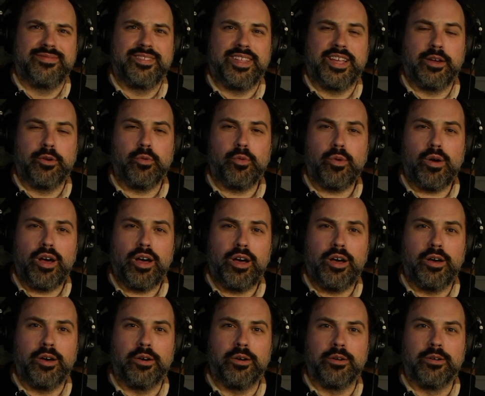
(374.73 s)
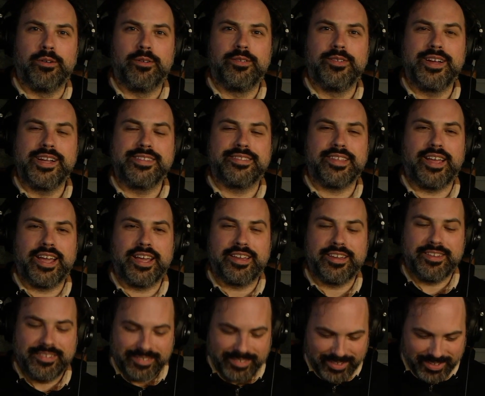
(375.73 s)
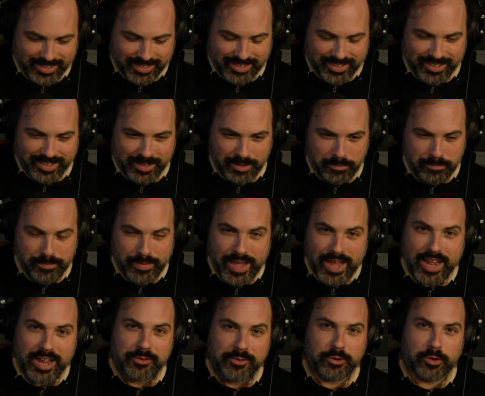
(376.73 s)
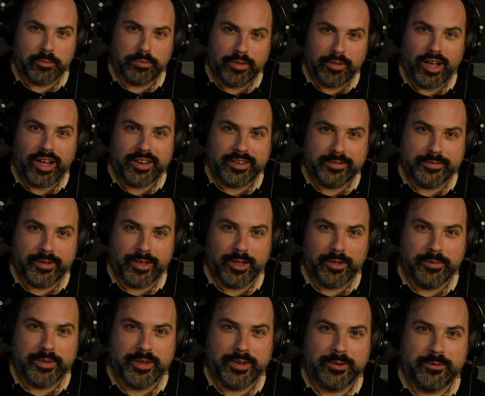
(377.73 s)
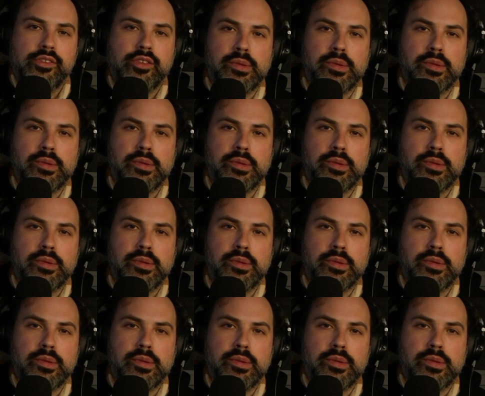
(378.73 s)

Like, whoa, it's like major plot development.